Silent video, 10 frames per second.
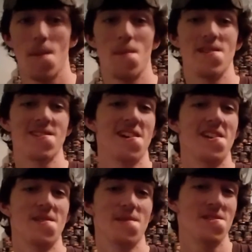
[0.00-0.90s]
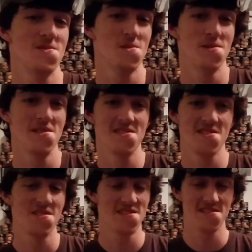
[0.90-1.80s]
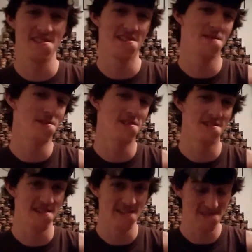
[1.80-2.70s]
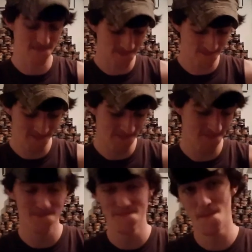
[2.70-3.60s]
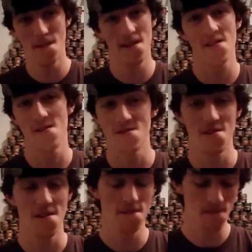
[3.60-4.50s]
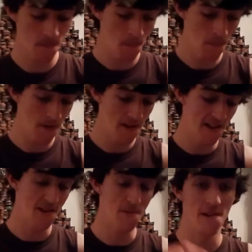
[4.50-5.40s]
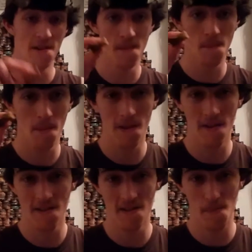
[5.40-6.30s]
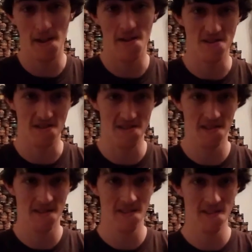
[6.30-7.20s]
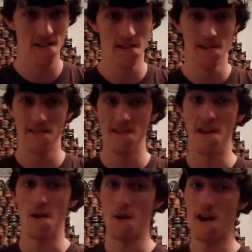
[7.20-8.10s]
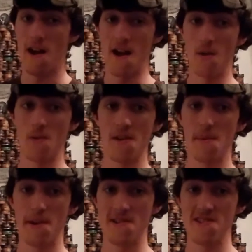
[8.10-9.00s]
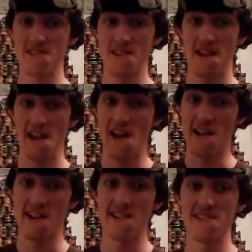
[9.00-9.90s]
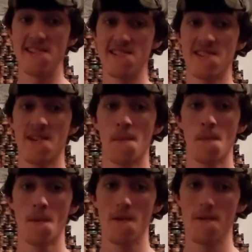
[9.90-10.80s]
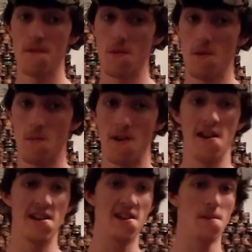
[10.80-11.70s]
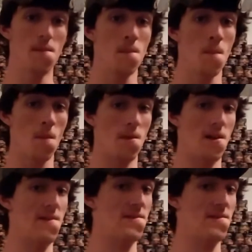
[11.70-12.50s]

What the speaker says: they're kind of Altoids, Grizzly, Wintergreen, close enough. Anyway, pouches. Now, I don't dip pouches. I got these for when I need them, when I